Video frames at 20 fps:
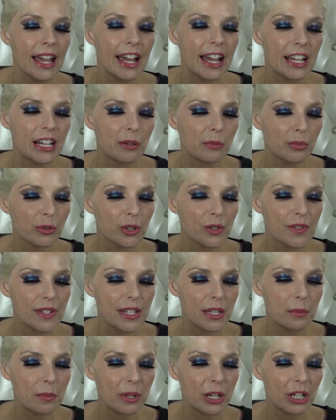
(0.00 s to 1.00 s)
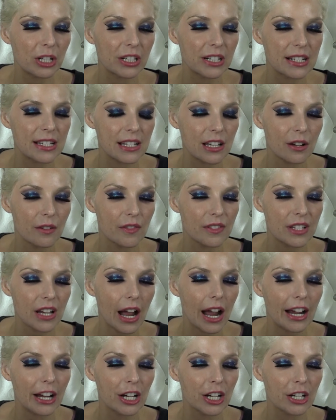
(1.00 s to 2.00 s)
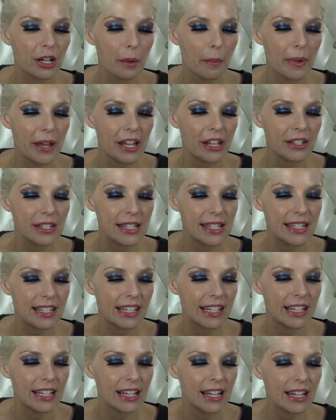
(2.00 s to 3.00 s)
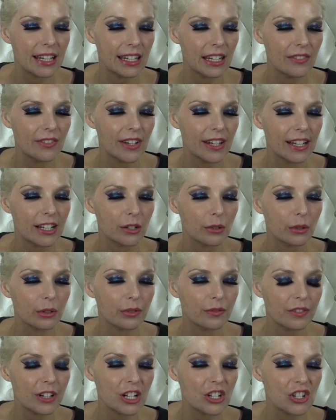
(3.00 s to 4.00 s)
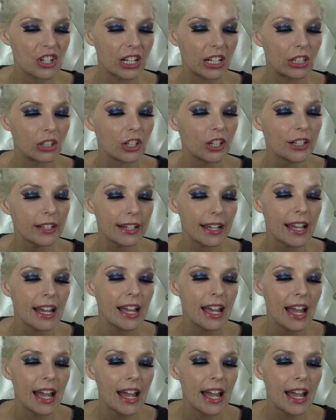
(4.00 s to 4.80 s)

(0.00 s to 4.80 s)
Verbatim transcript: It improves the appearance of tired, pale skin, giving it a refreshing look